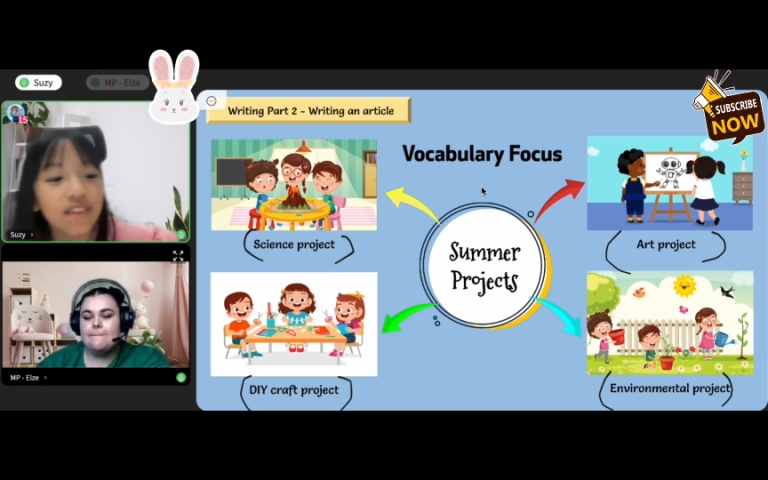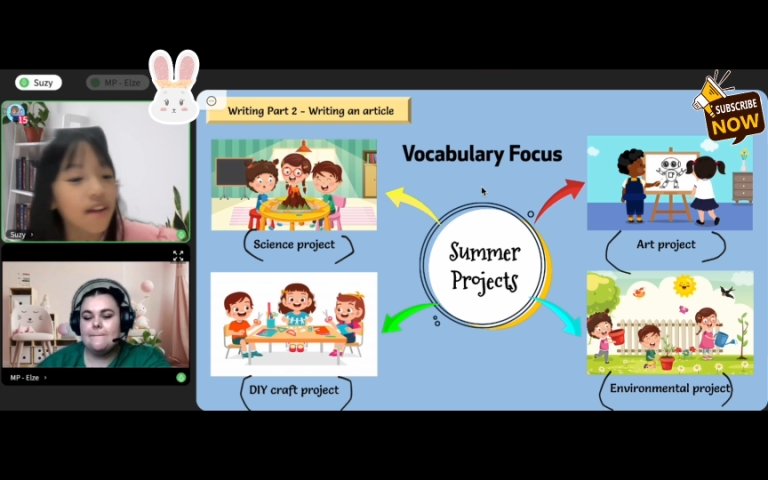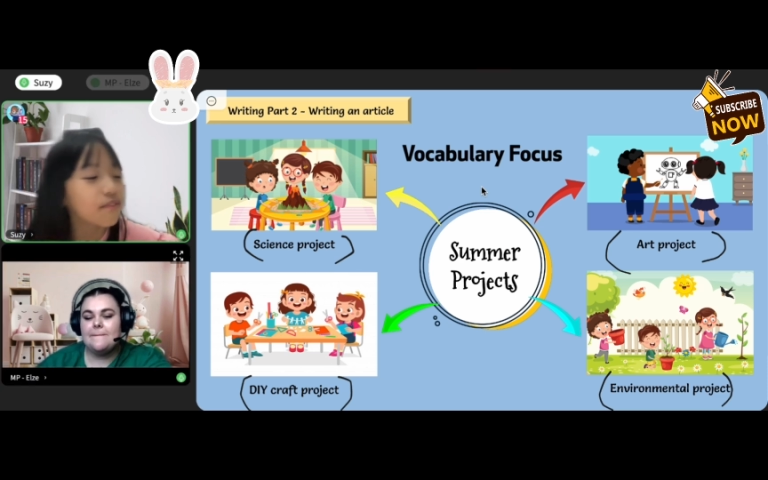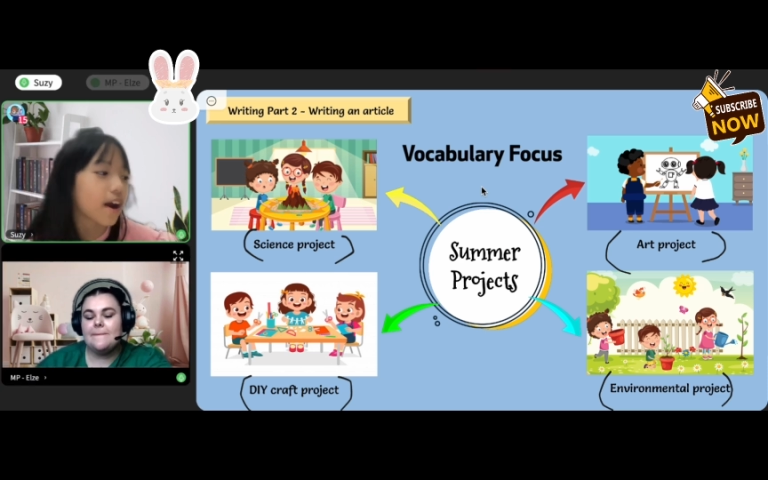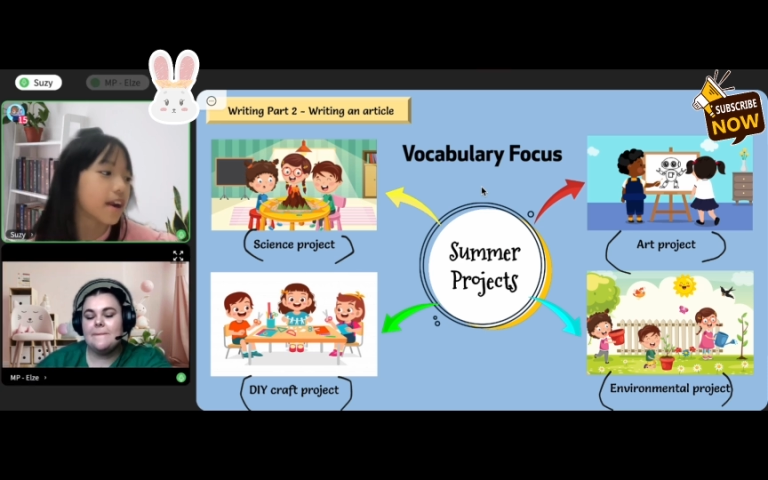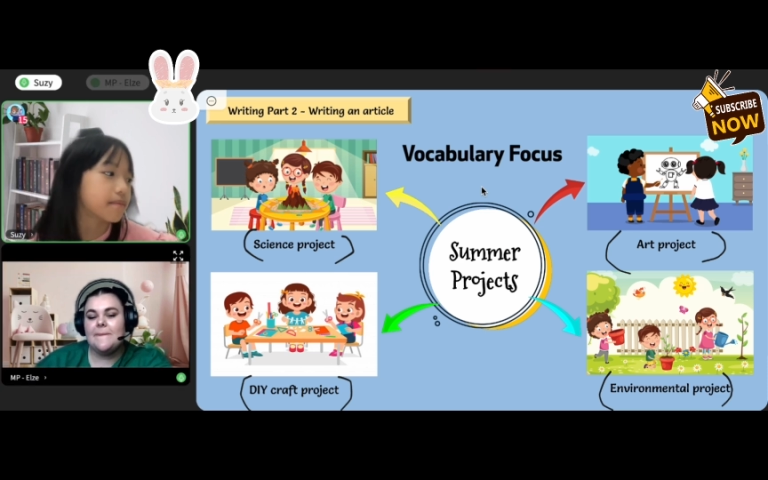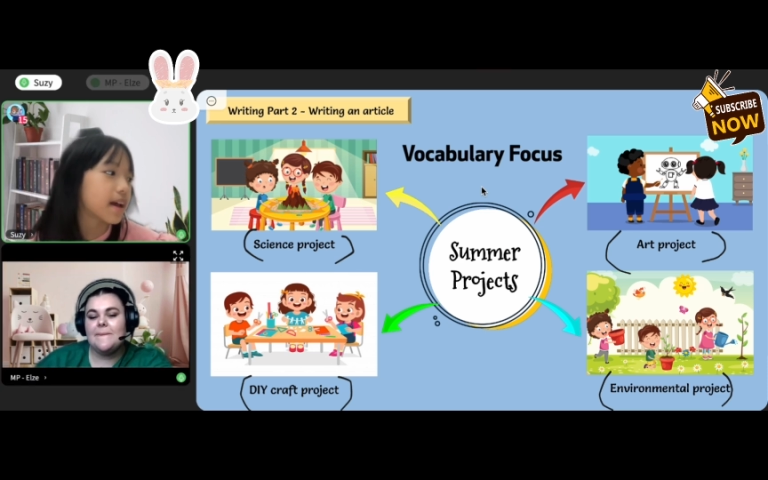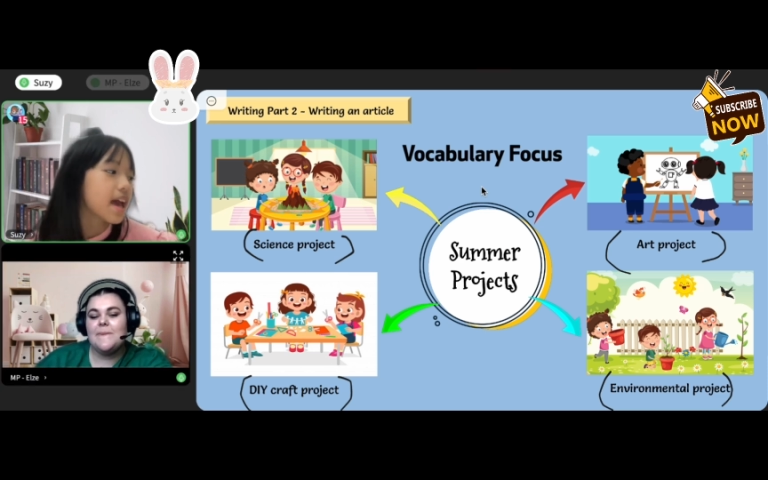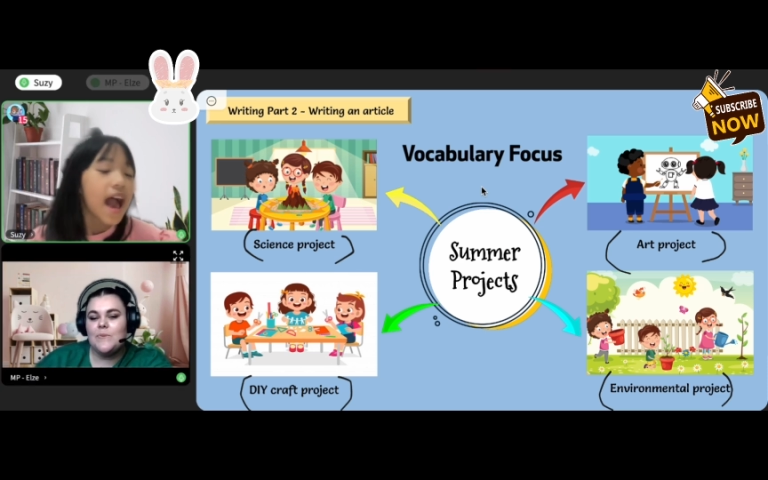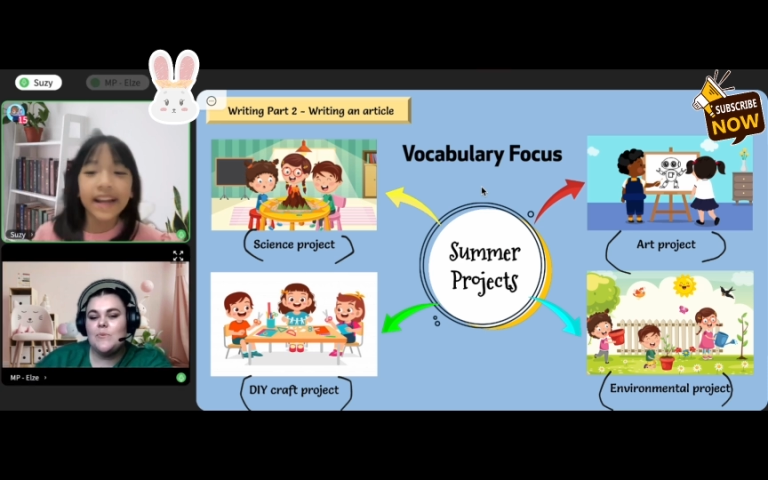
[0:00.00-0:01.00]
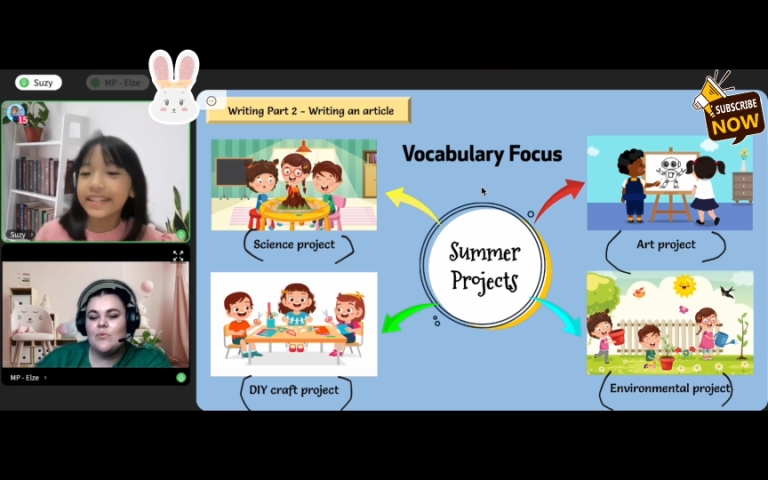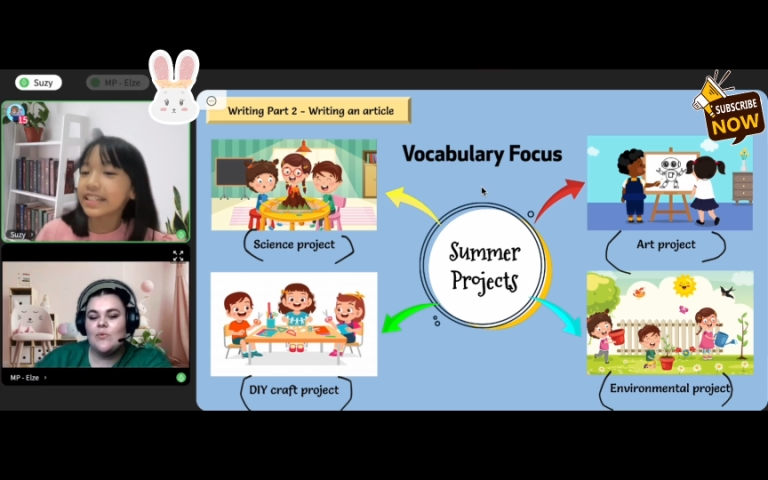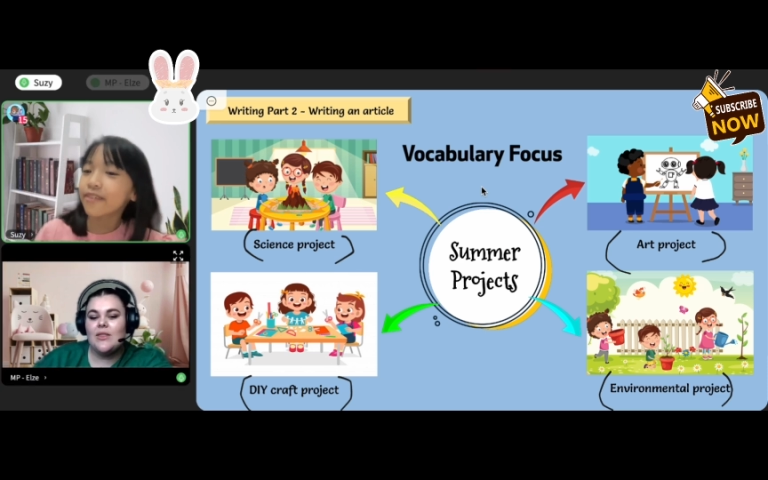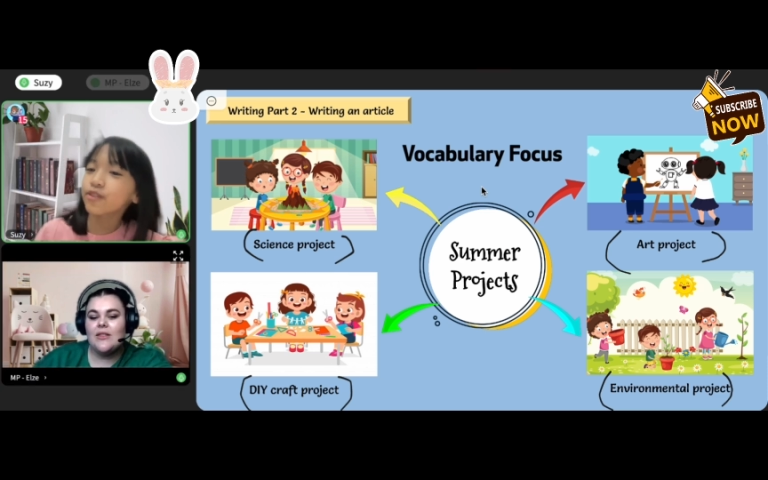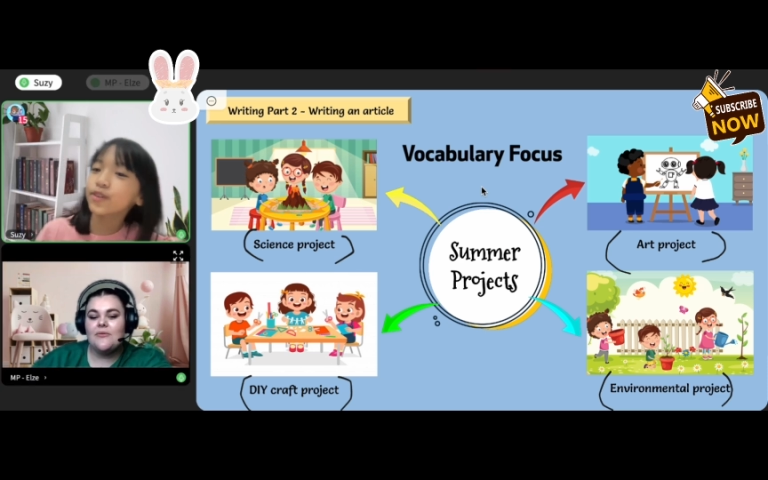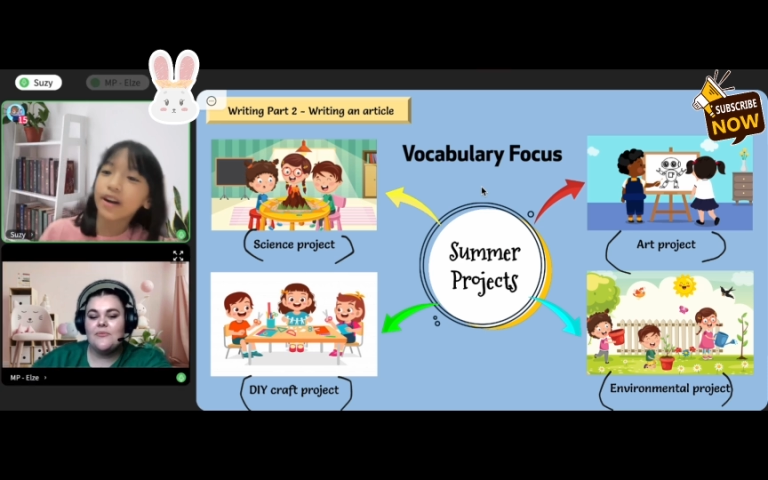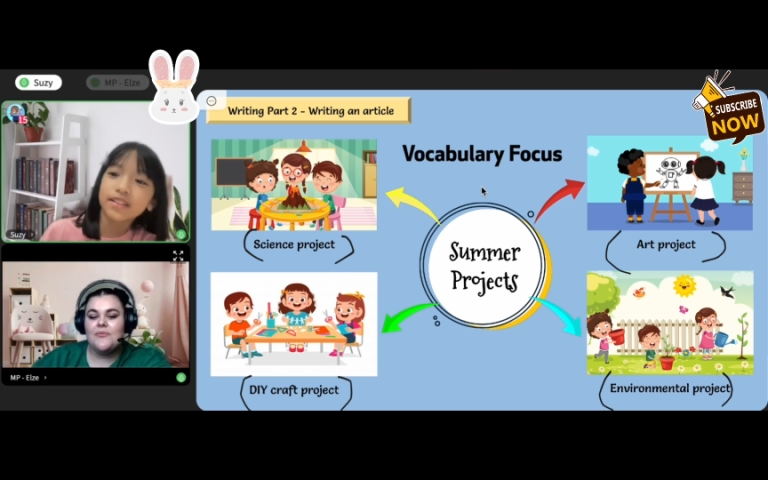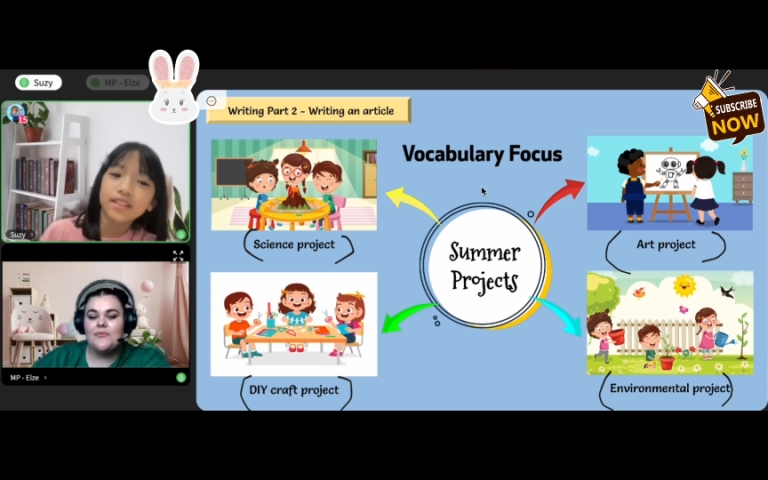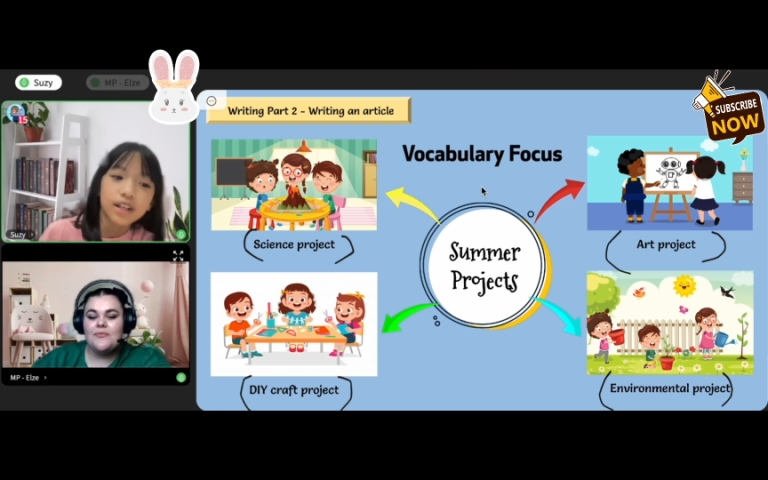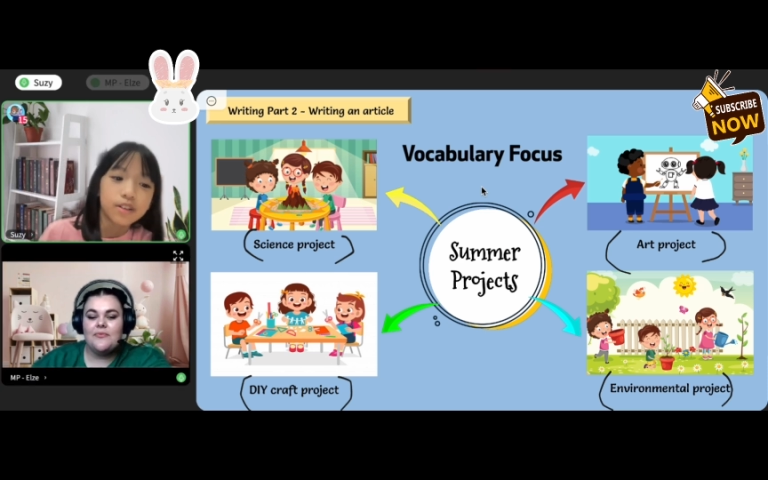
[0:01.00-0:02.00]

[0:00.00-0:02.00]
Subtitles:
the environment and teach everyone,